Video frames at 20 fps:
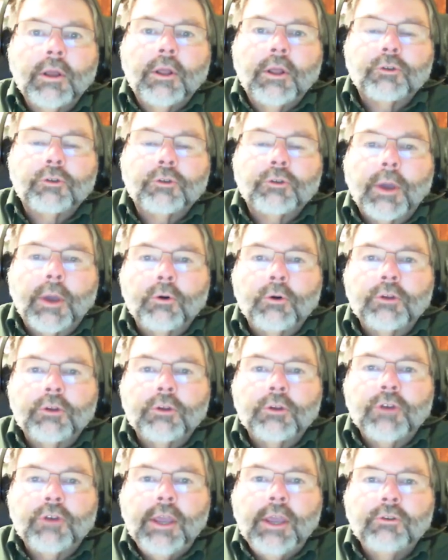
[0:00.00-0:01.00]
So I go to
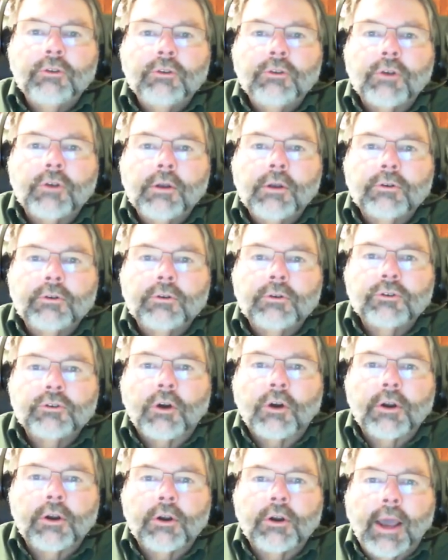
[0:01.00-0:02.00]
change
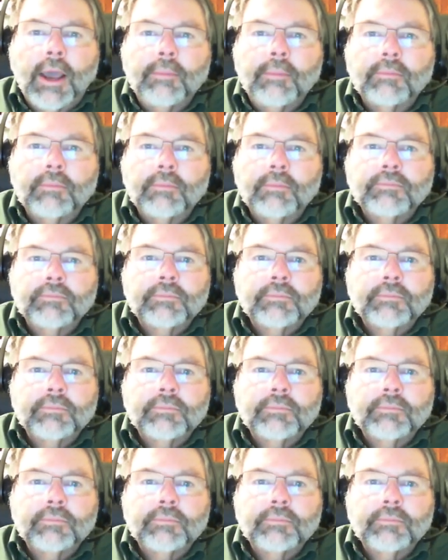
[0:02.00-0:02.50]
chart type.